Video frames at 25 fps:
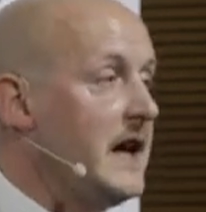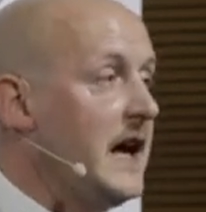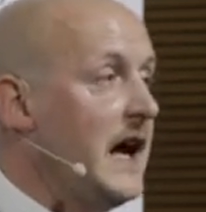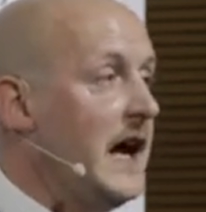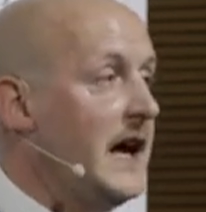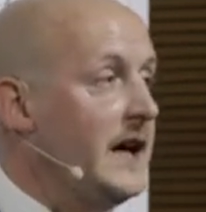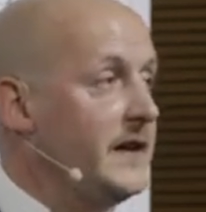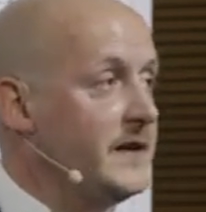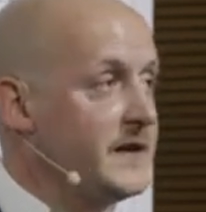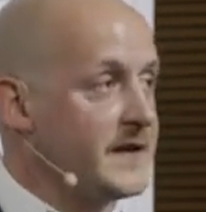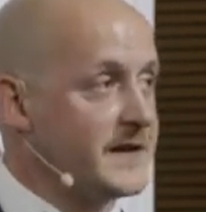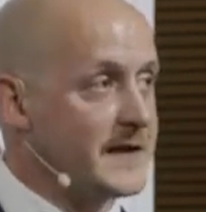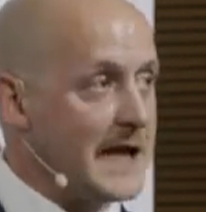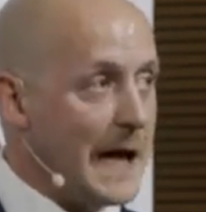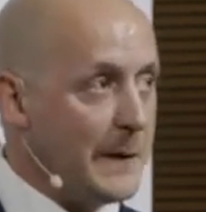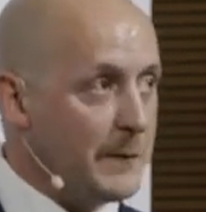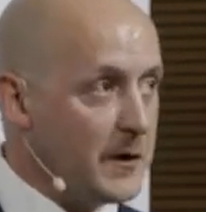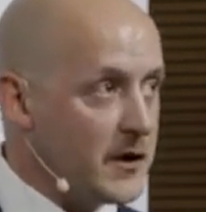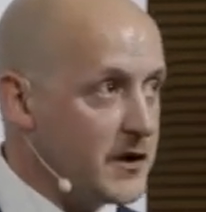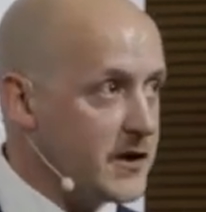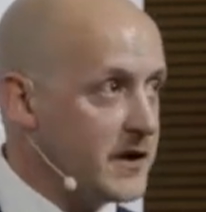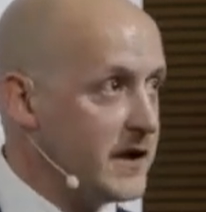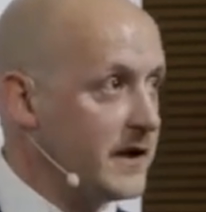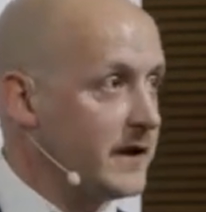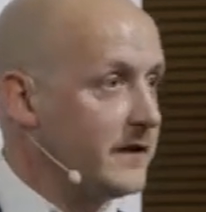and
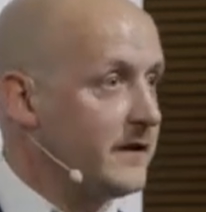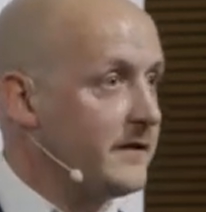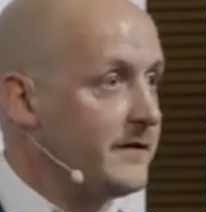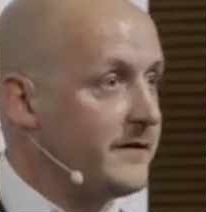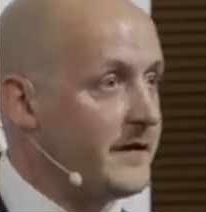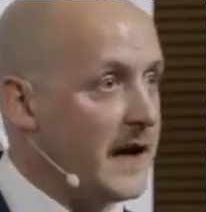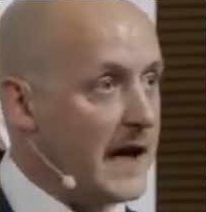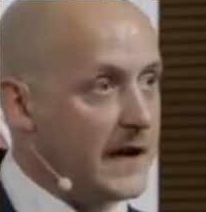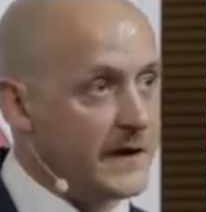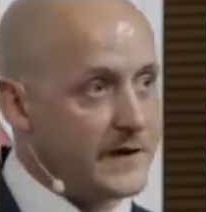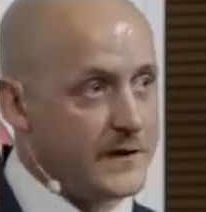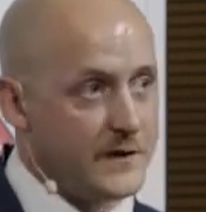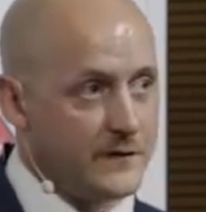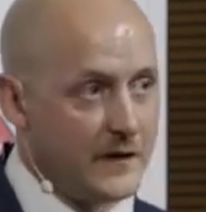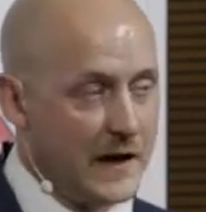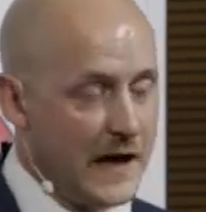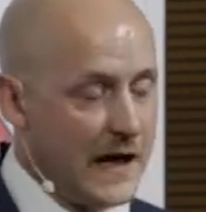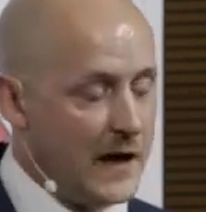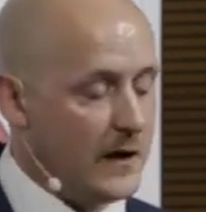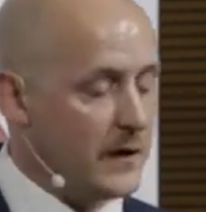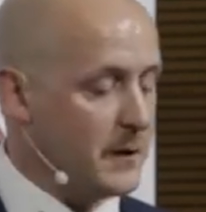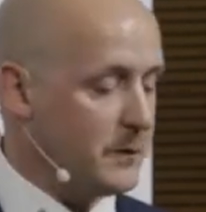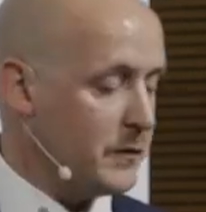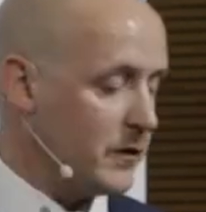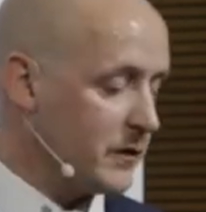establishing the facts of
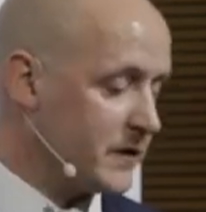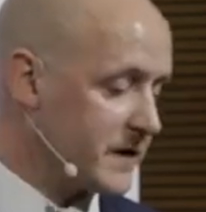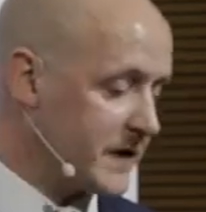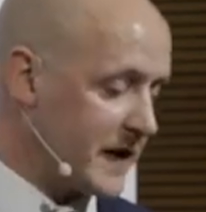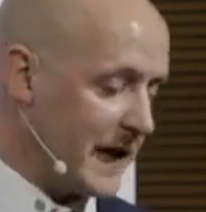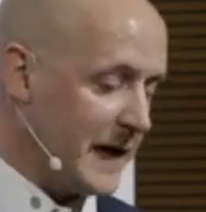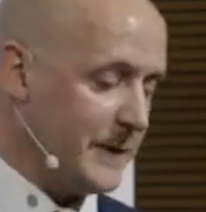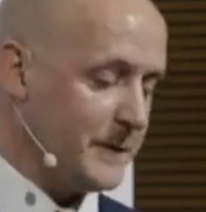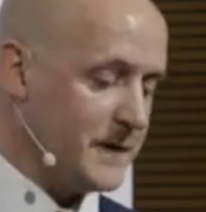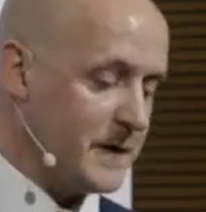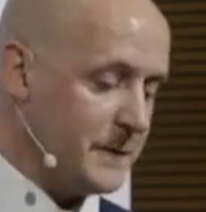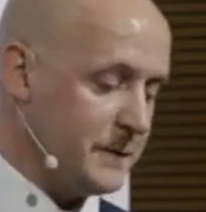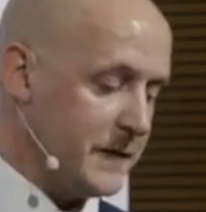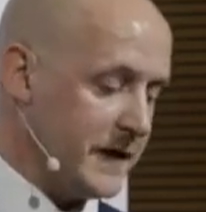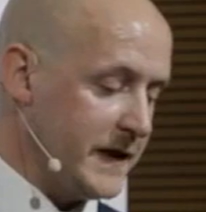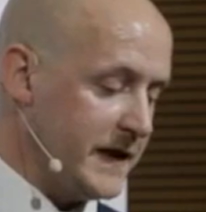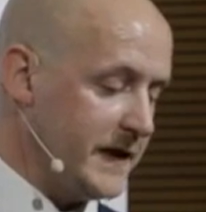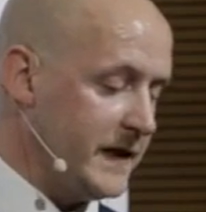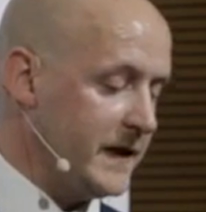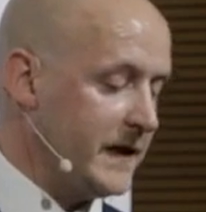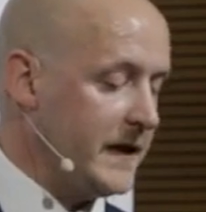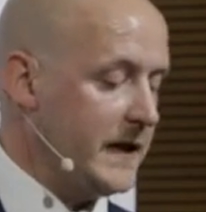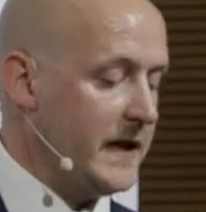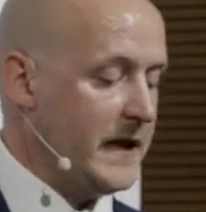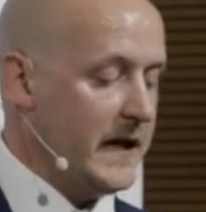how the books came to
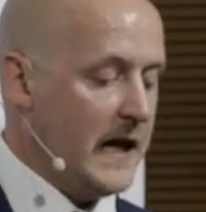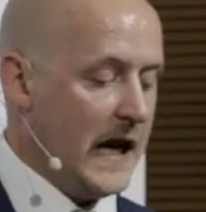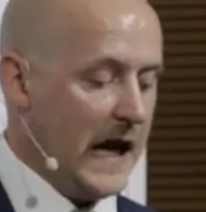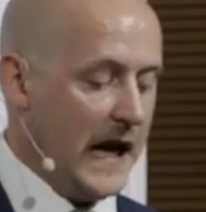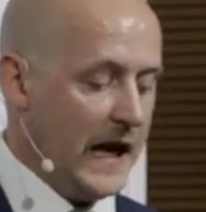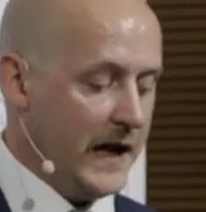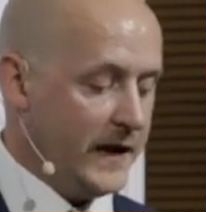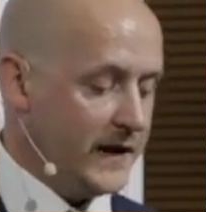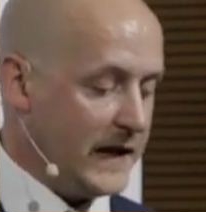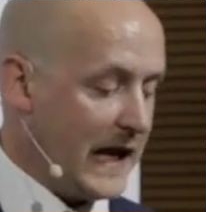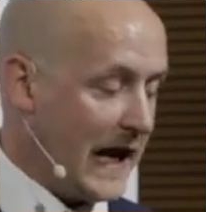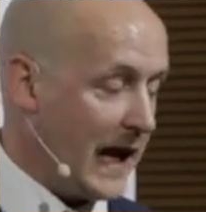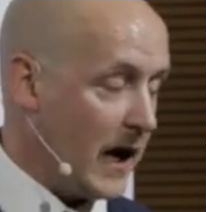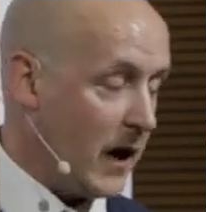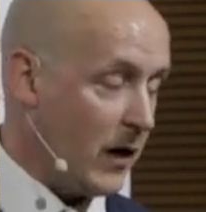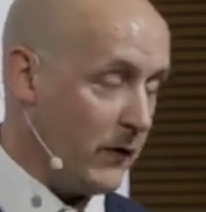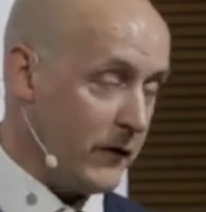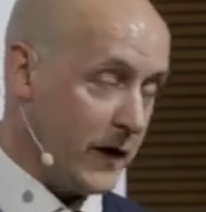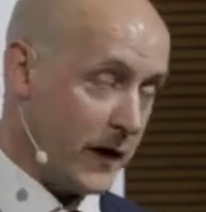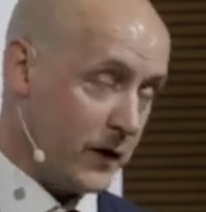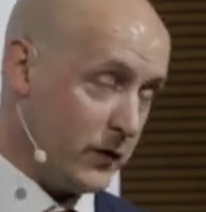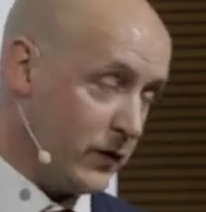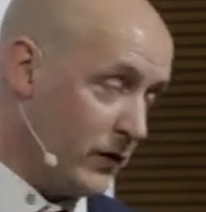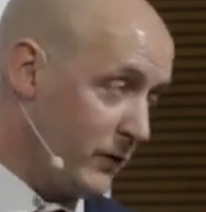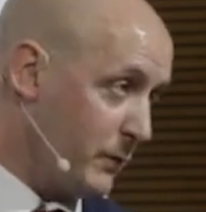be and how
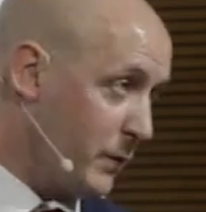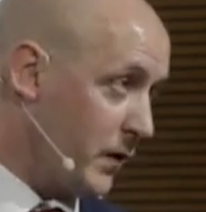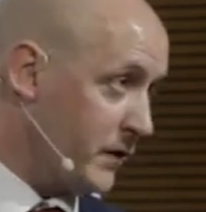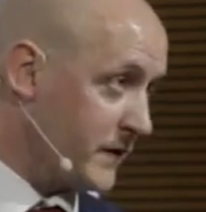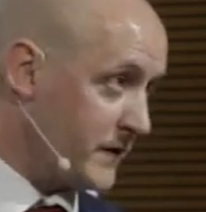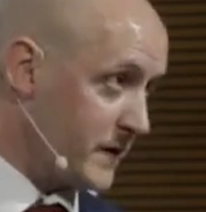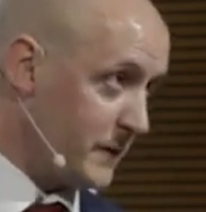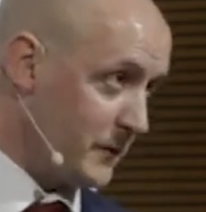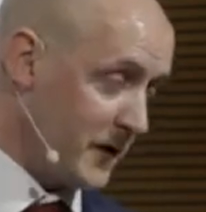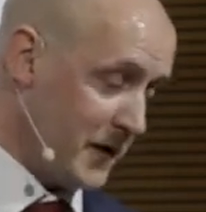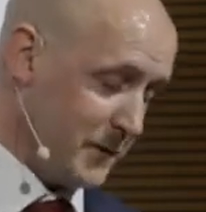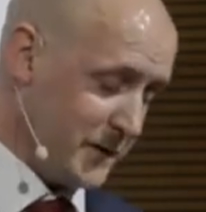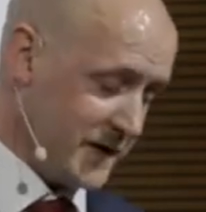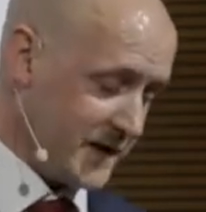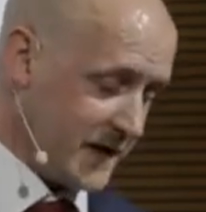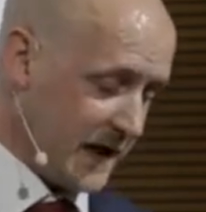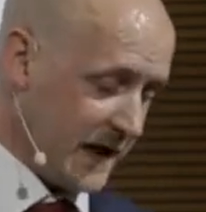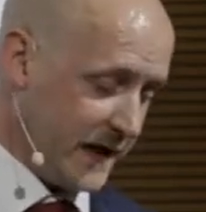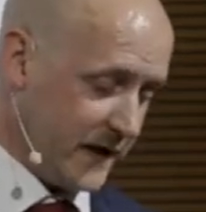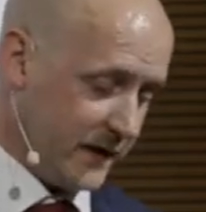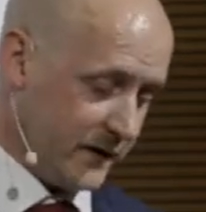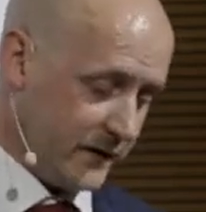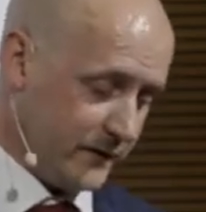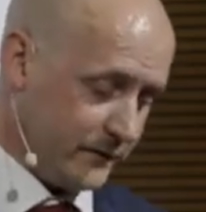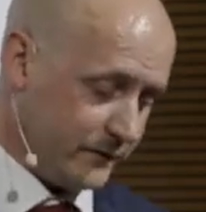they could have possibly been
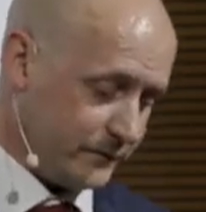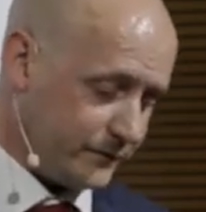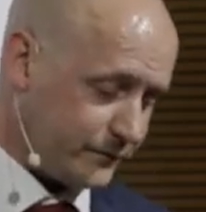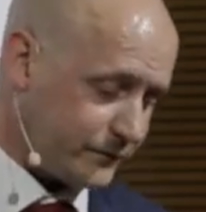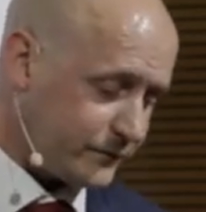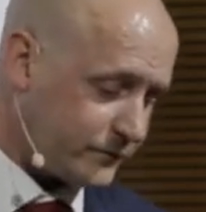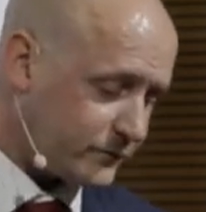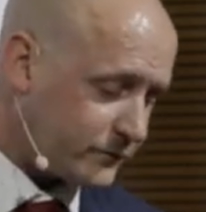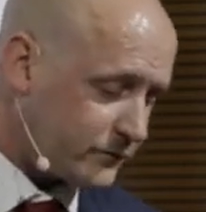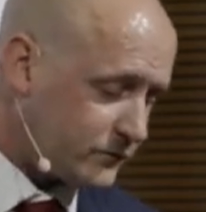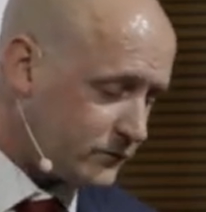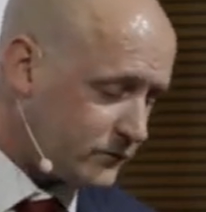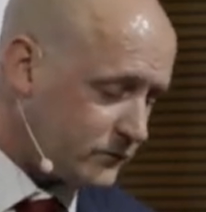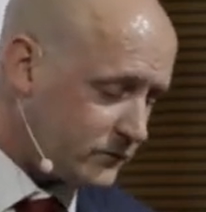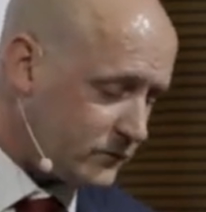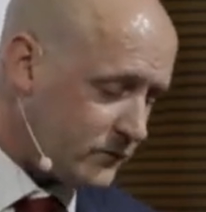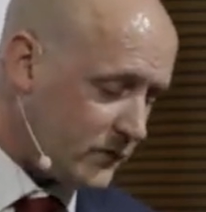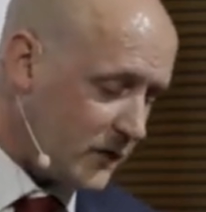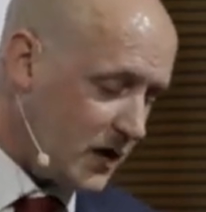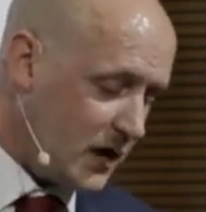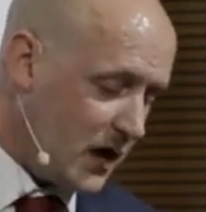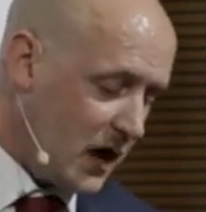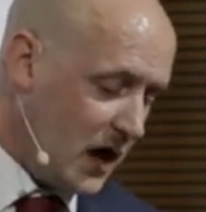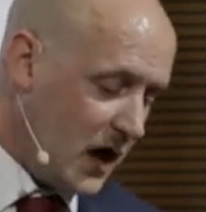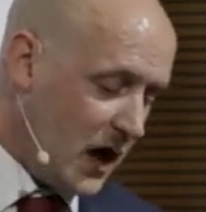taken.
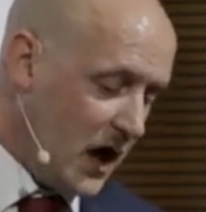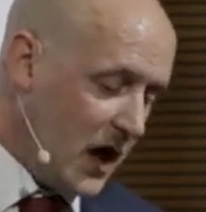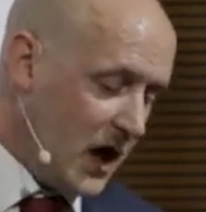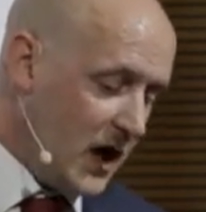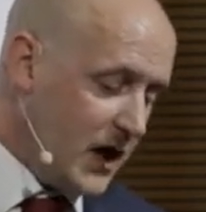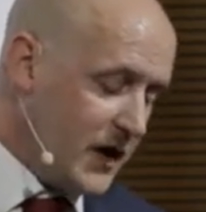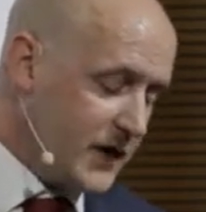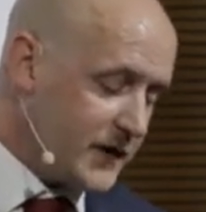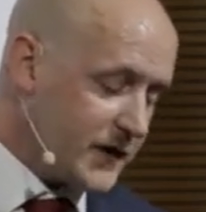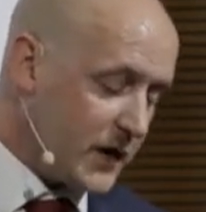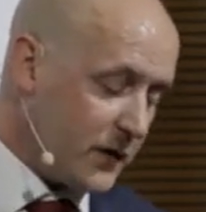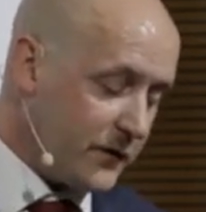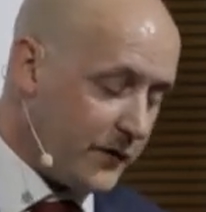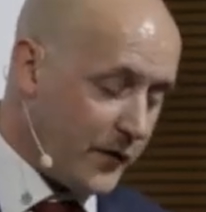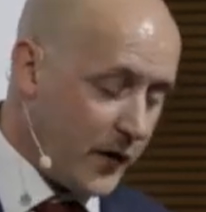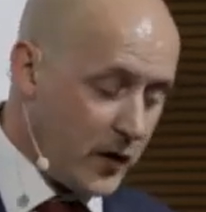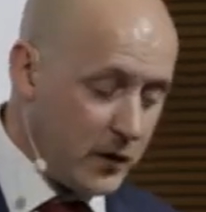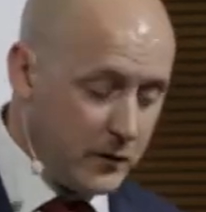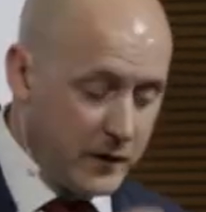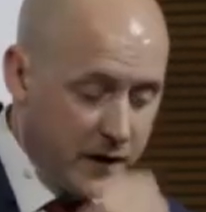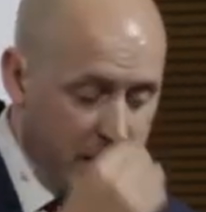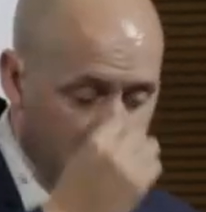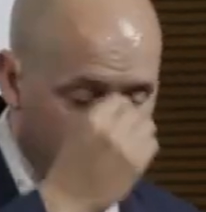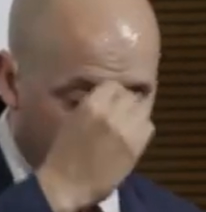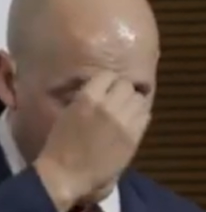So
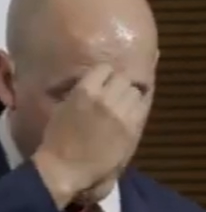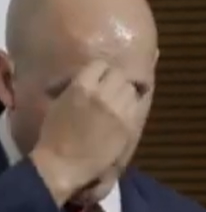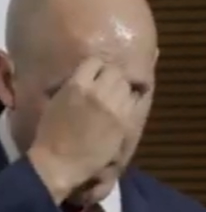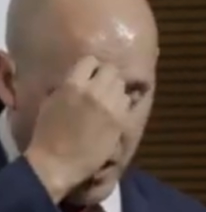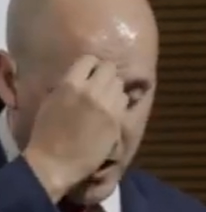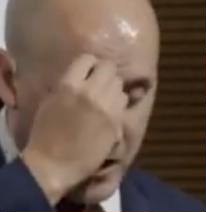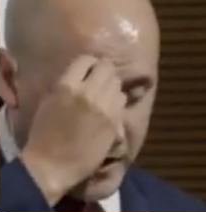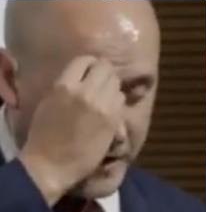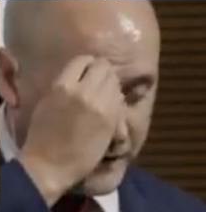following an